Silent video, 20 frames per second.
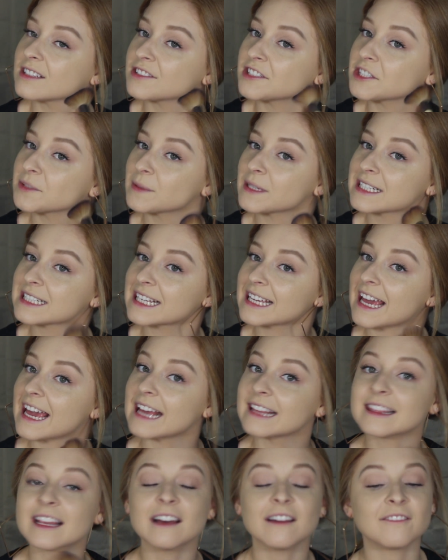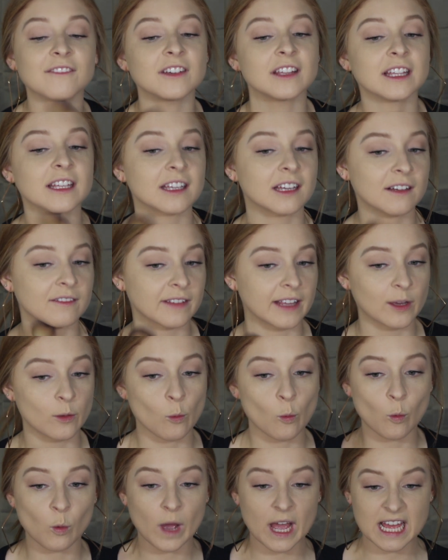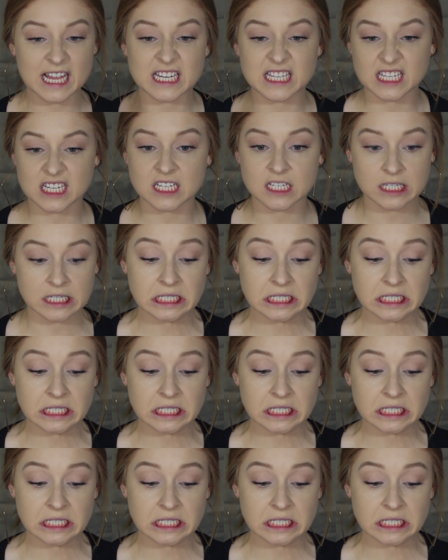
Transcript: Just because I hate that feeling of like wet.